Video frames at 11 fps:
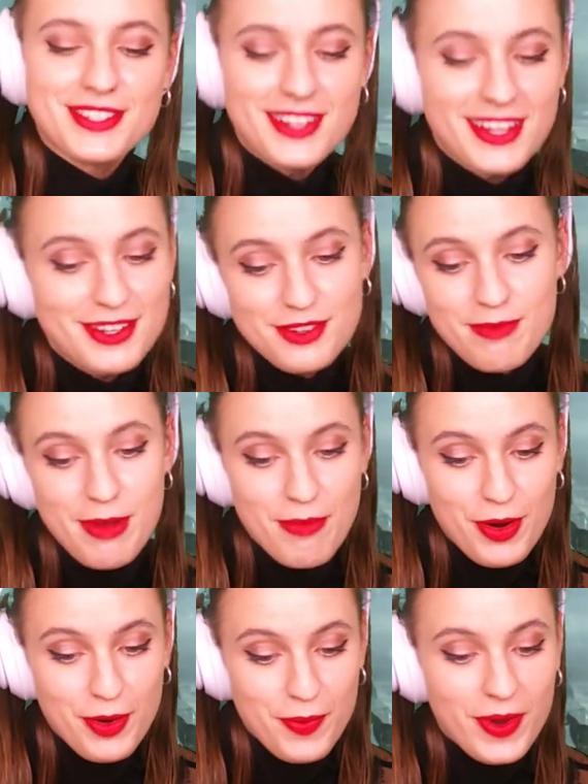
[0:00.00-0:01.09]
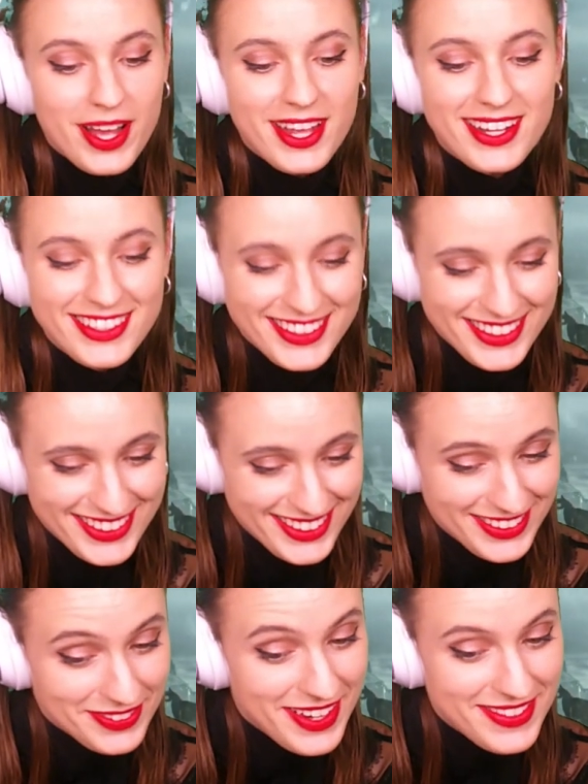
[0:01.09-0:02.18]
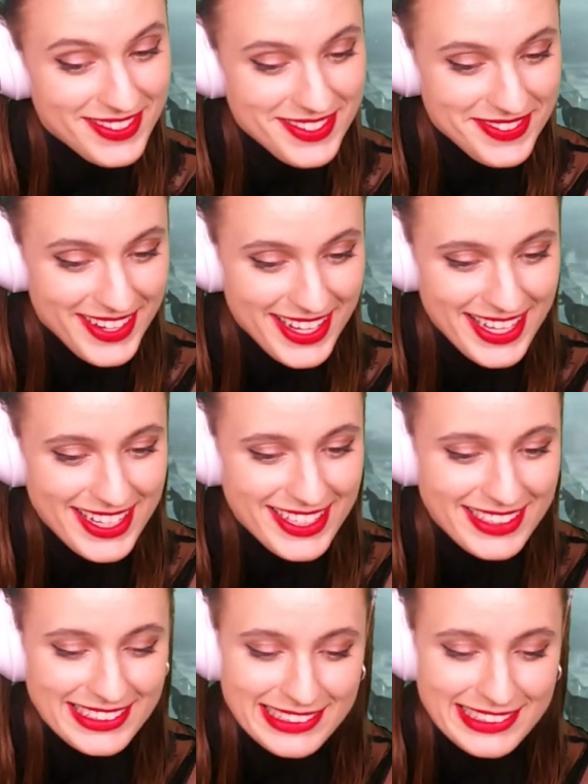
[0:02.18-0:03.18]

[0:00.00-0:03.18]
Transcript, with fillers: so I don't remember what what was what.